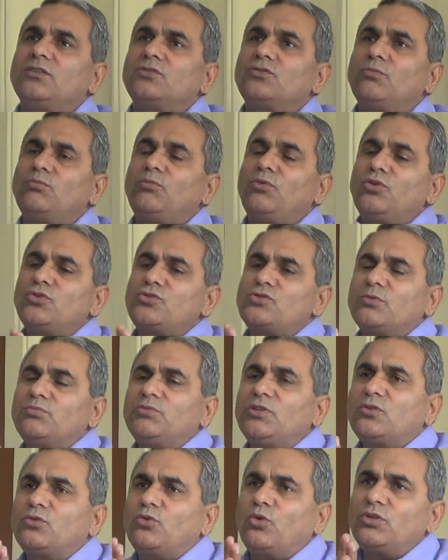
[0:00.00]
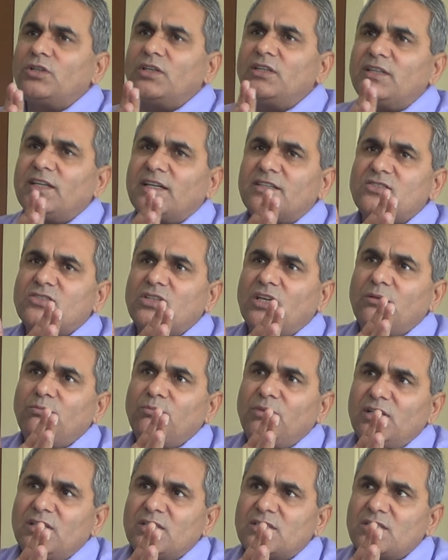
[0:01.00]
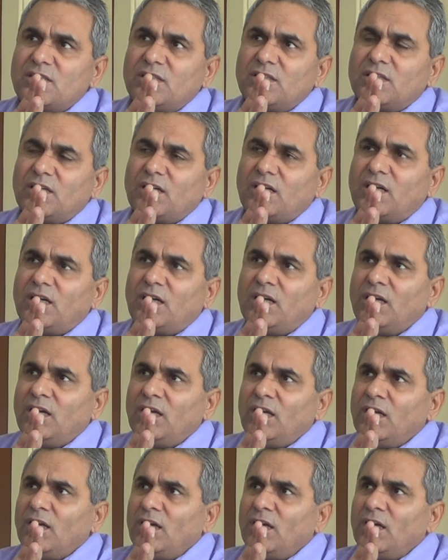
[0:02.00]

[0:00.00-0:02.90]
So most of the cotton textile mills in the